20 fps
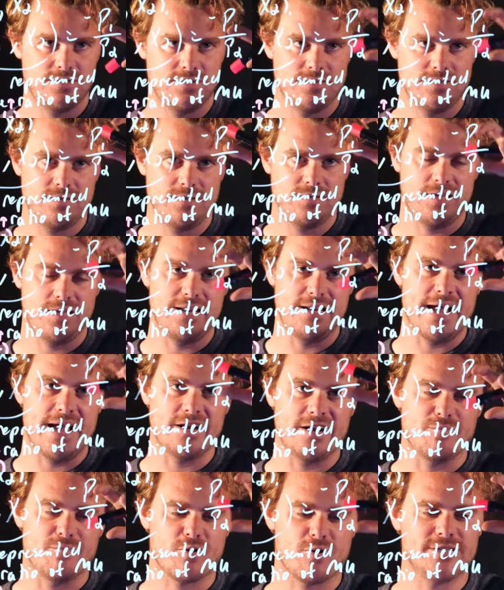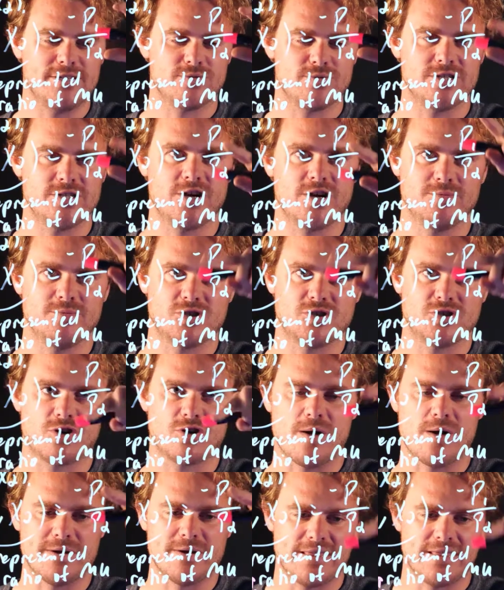negative price ratio. I'm just
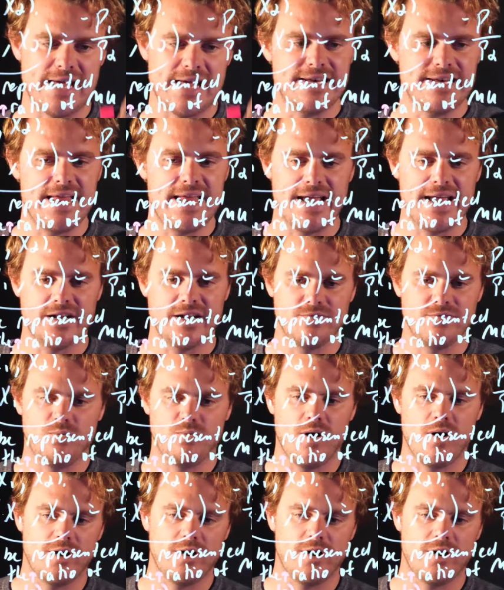dropping that -1, or I'm